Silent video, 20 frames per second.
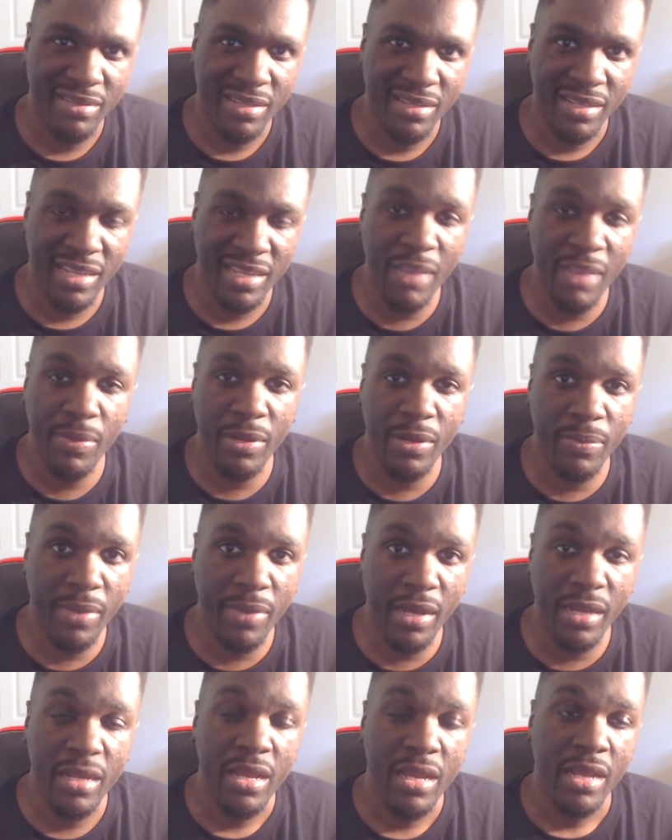Keep it a
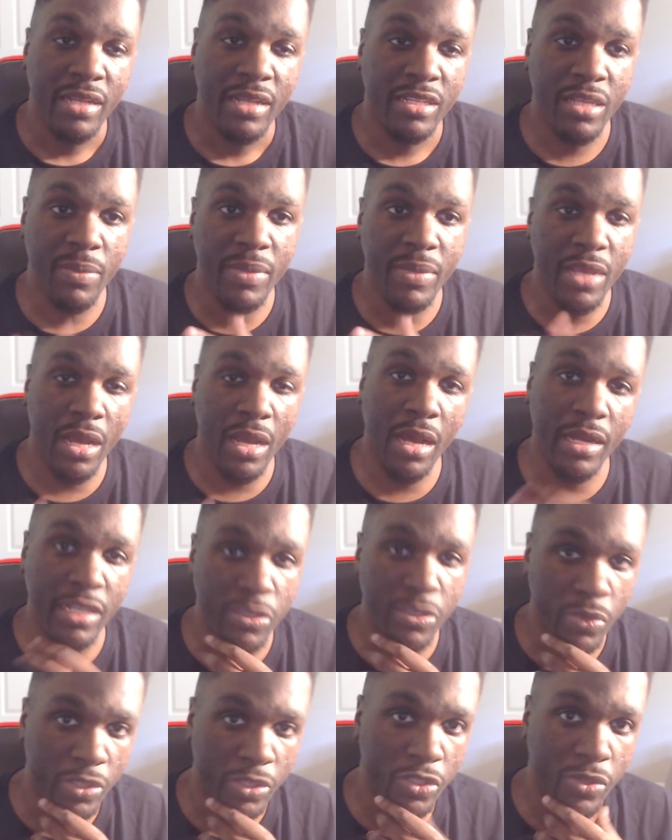buck. To be
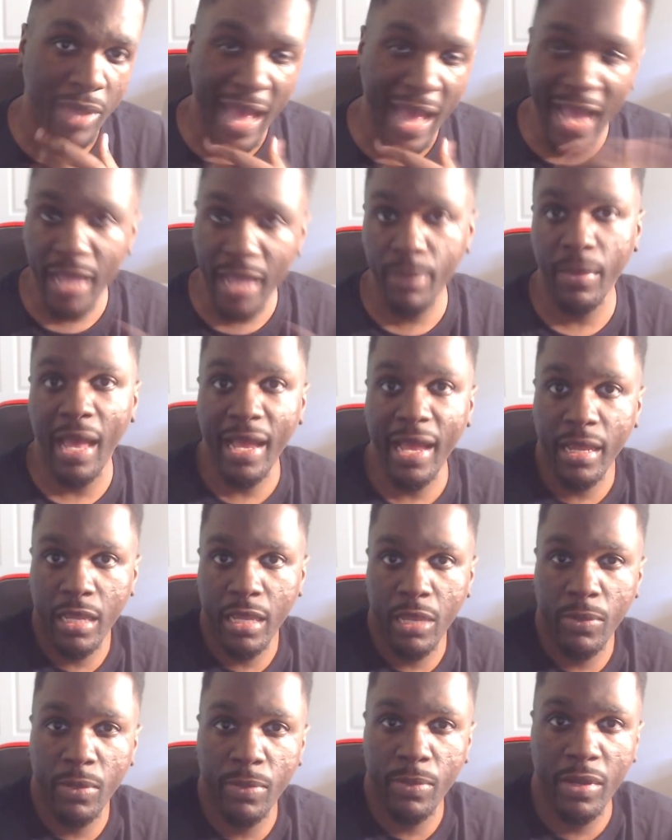honest with you, I can
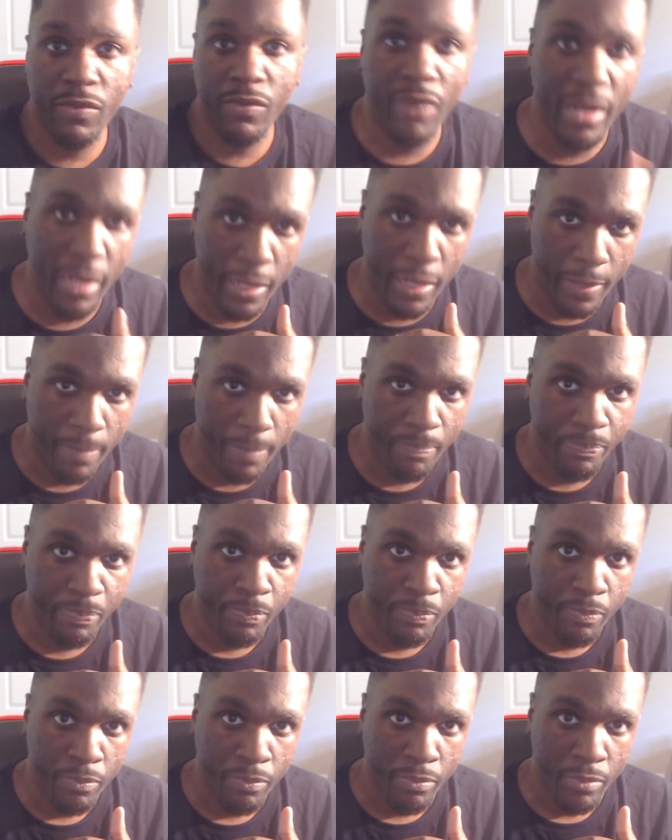keep it a buck right now.
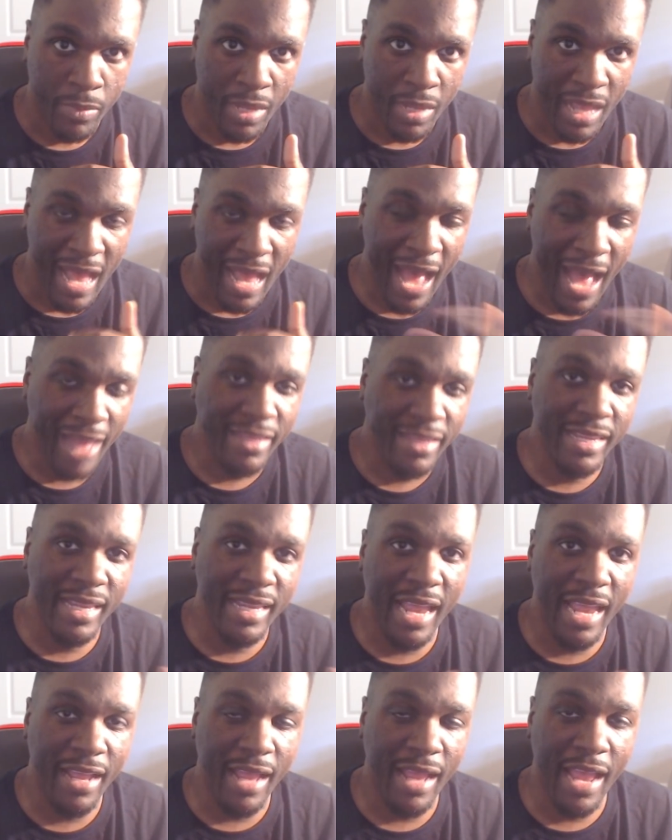I
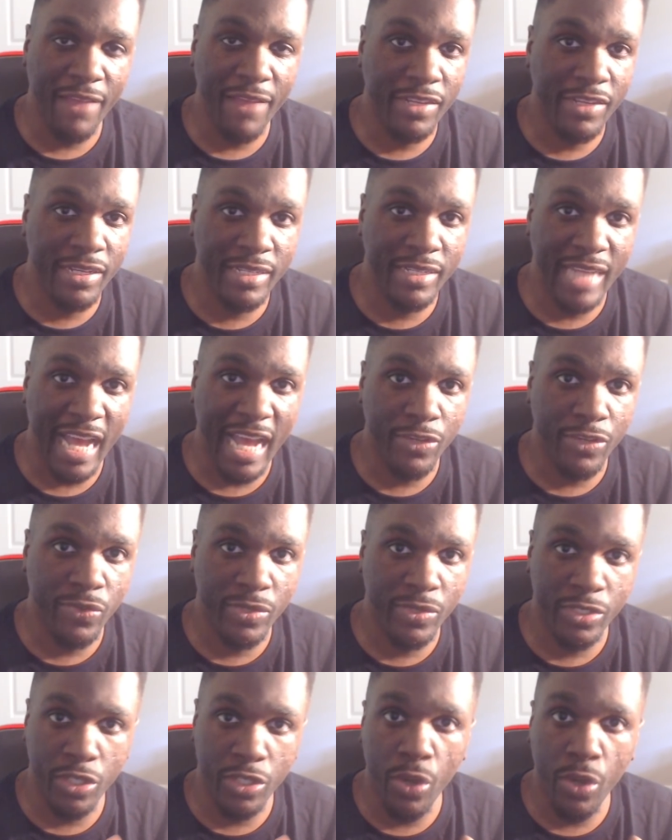think Anthony
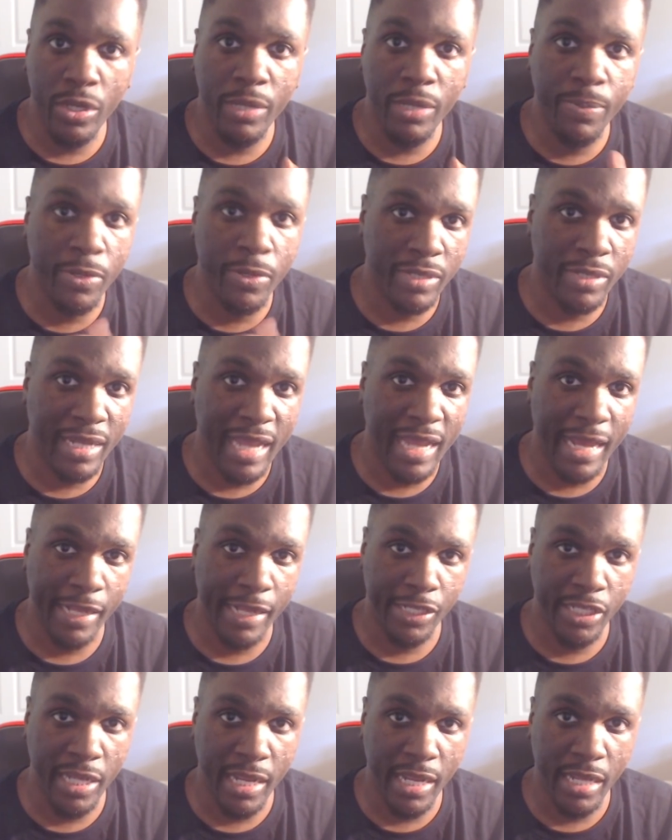Joshua is the only person that got a
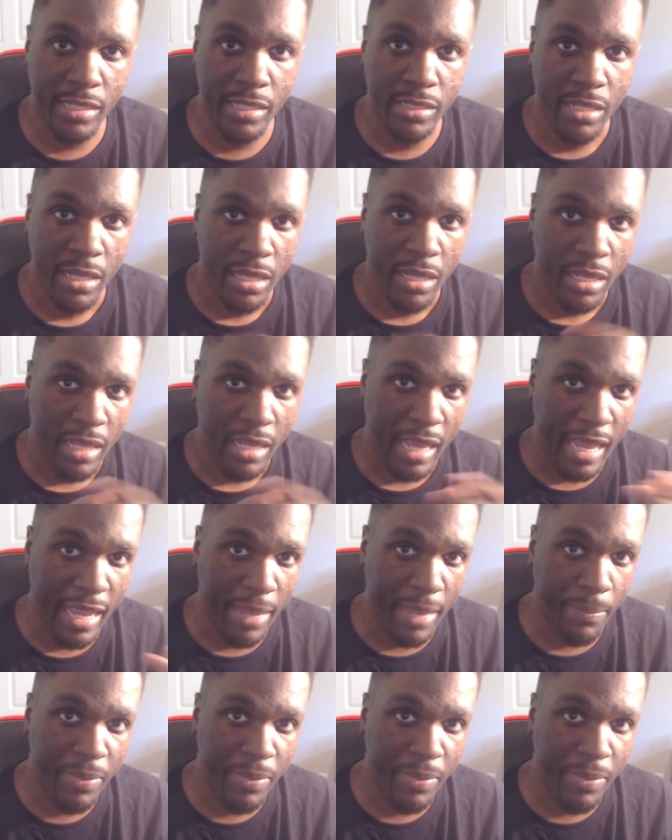chance at